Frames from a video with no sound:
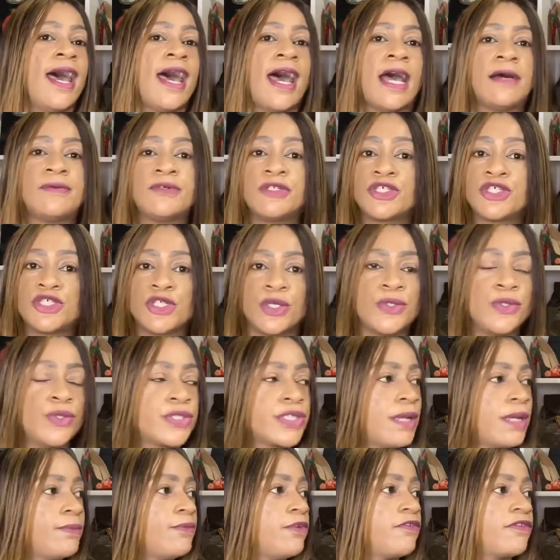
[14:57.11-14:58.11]
I will show you
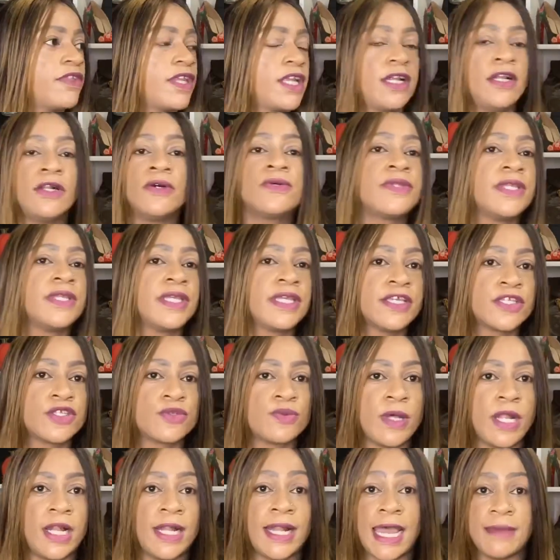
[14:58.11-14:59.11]
some of the clothing as
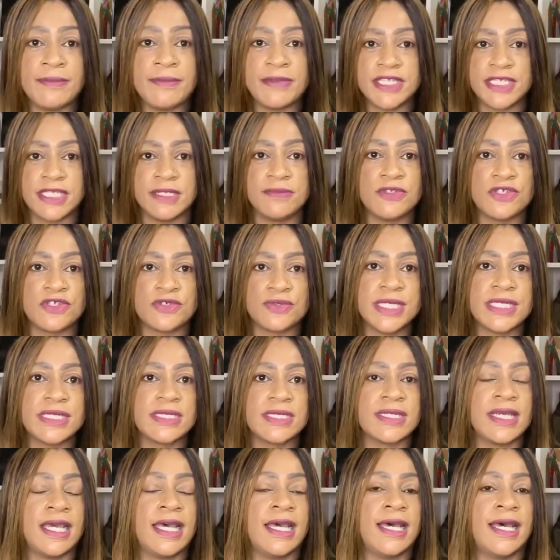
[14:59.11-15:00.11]
well. I'm a
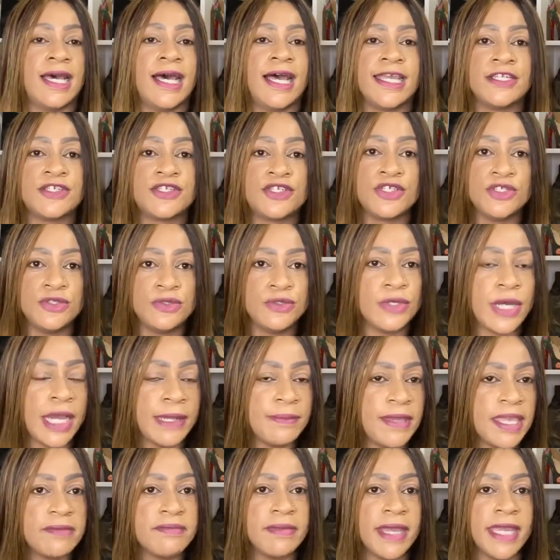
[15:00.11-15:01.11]
seamstress. Uh, I do, I
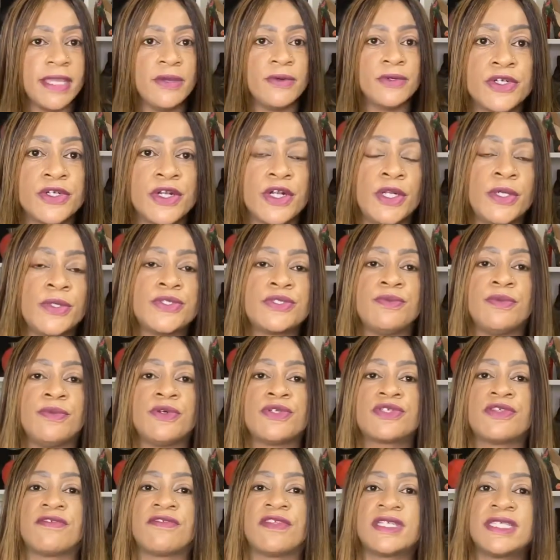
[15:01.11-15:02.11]
make my clothes
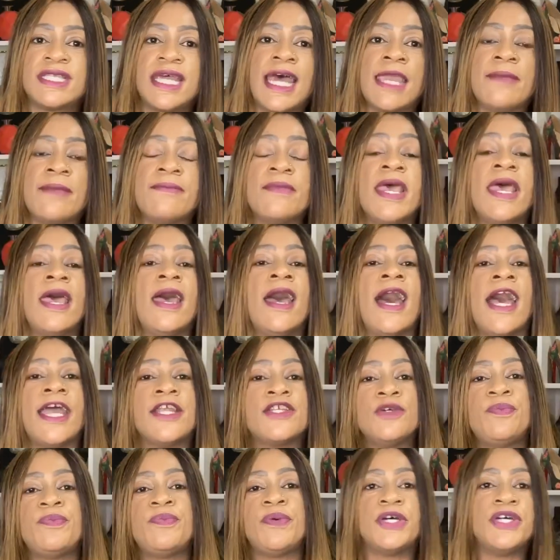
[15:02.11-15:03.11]
most of the time. I
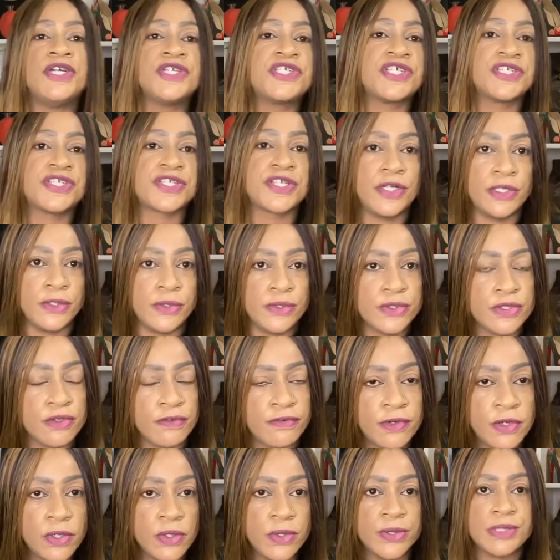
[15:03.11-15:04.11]
do purchase clothes,
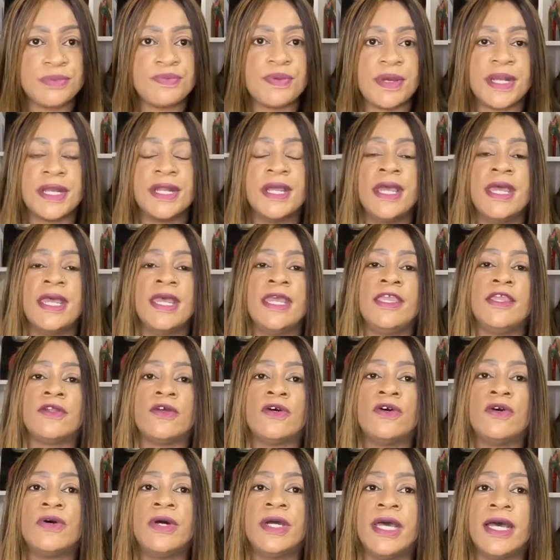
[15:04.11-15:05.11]
of course, but, you
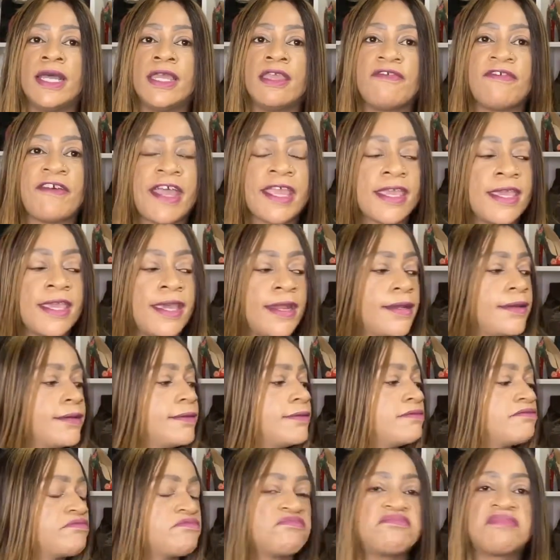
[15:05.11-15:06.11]
know, uh, if I
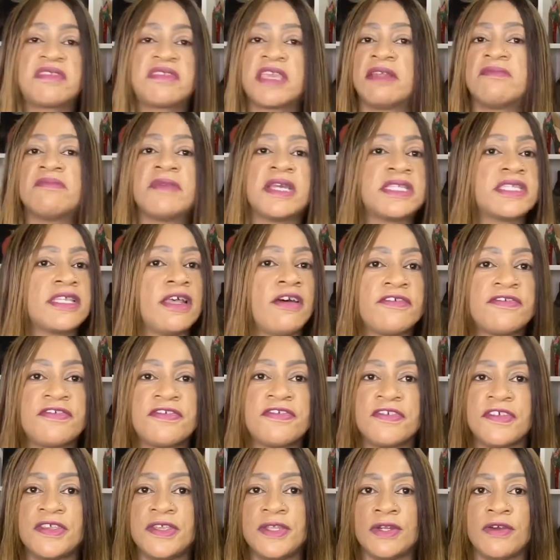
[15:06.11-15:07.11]
can get
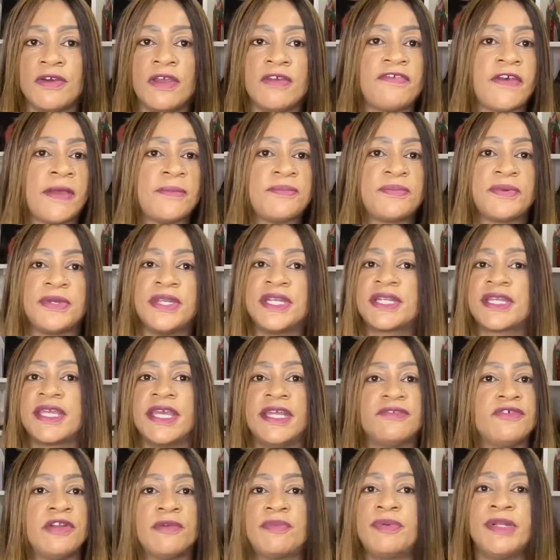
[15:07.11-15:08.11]
myself, you know, a fabric
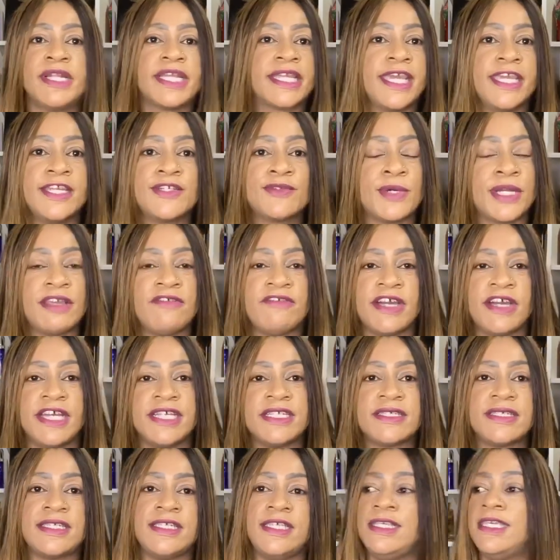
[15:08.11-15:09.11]
and replicate whatever I
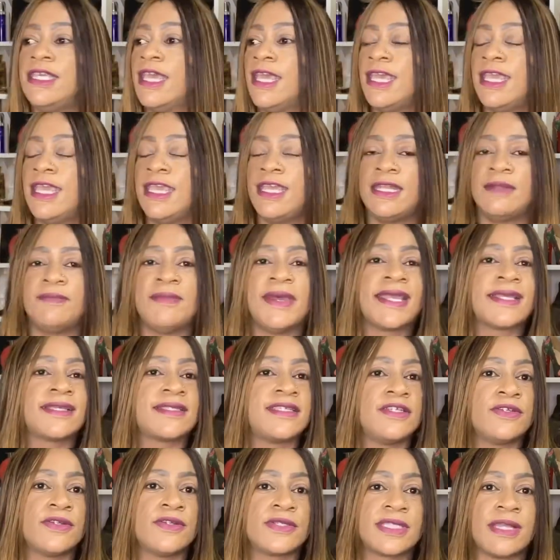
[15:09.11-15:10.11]
see in a
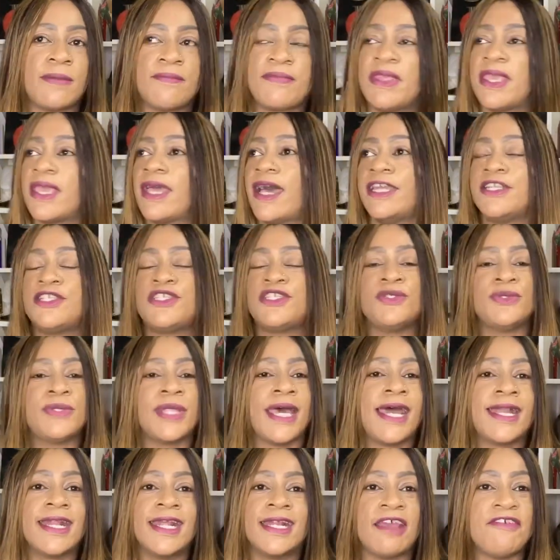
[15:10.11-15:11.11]
magazine or something, I do
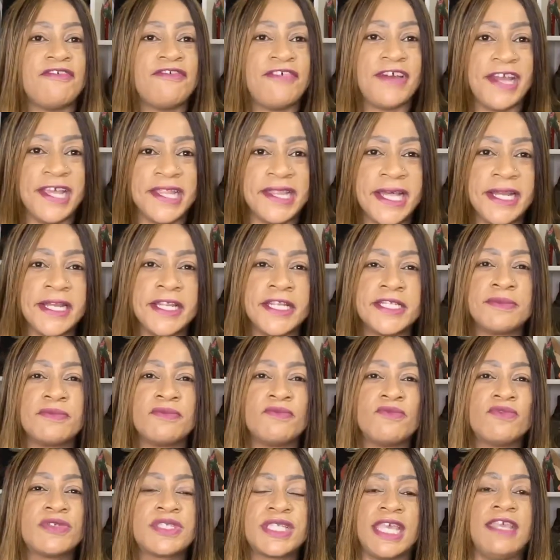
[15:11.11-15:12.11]
that. And I find that it
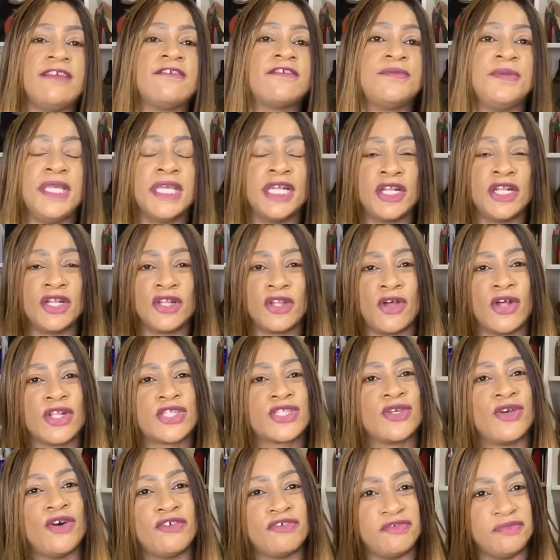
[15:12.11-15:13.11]
saves me a
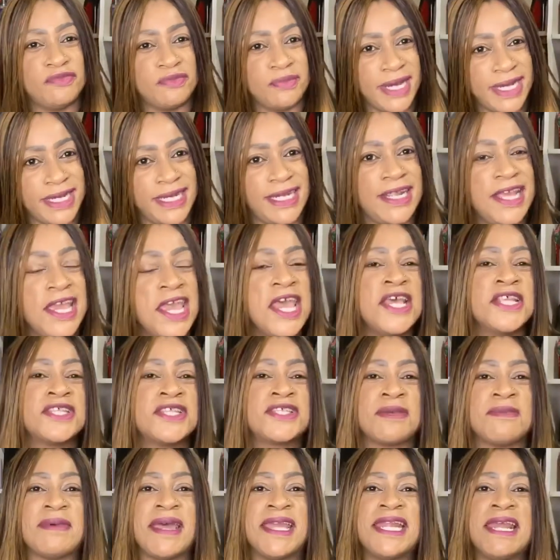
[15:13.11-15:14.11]
lot of money.
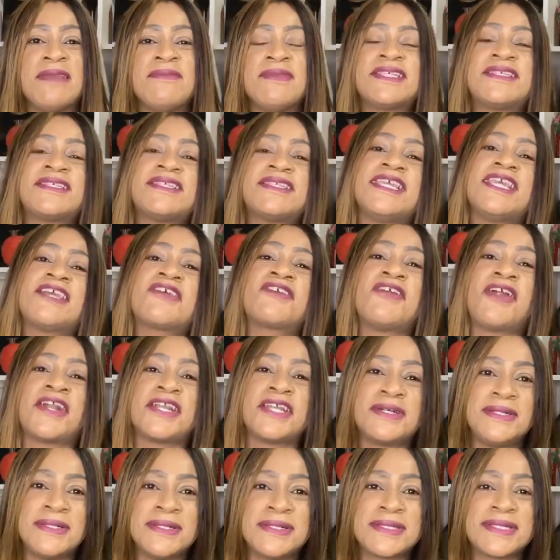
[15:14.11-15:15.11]
So my name is Cee
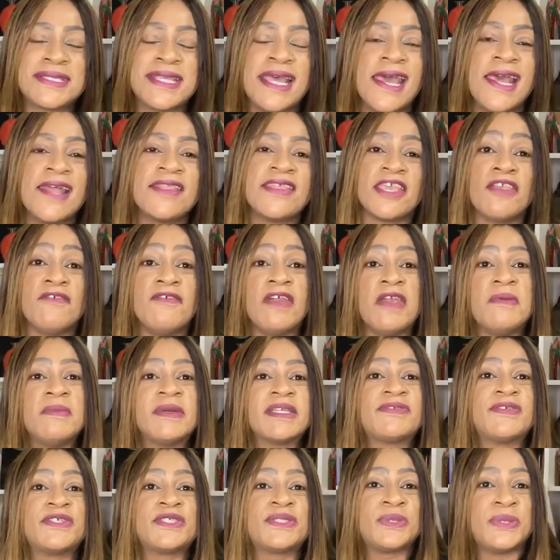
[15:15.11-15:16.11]
Chronicles. Thank you very
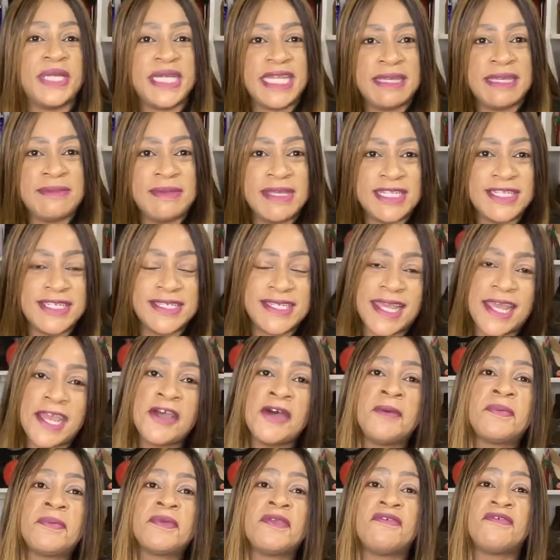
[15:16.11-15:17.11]
much for joining me today. I
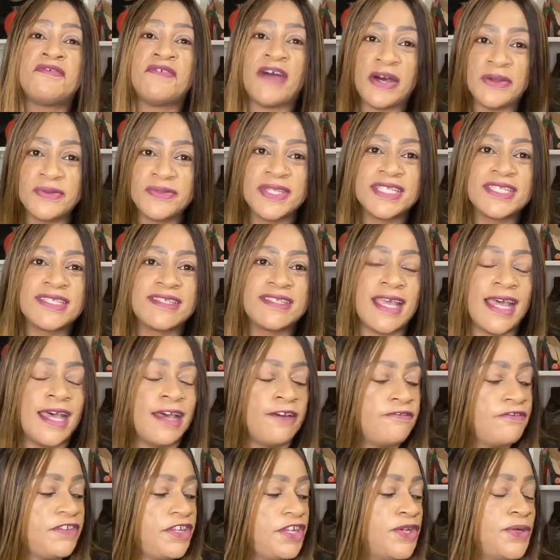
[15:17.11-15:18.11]
hope you found this
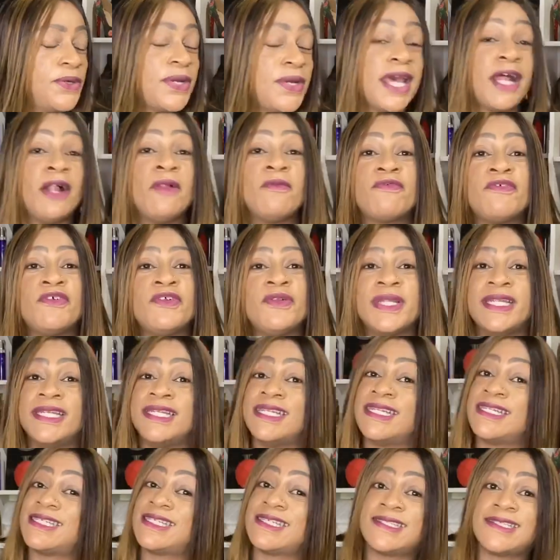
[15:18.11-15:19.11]
uh, video helpful
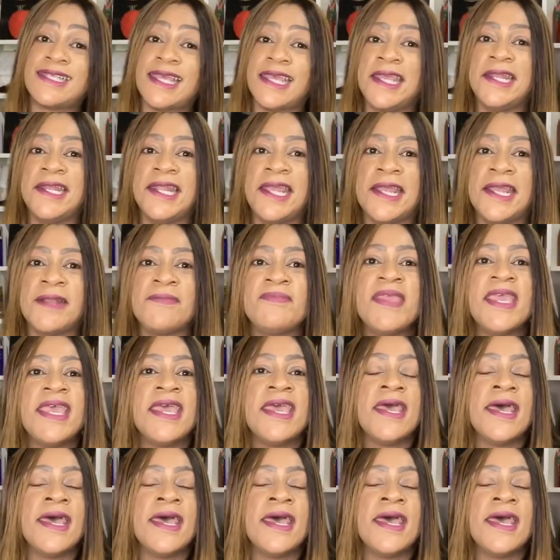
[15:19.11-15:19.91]
and entertaining.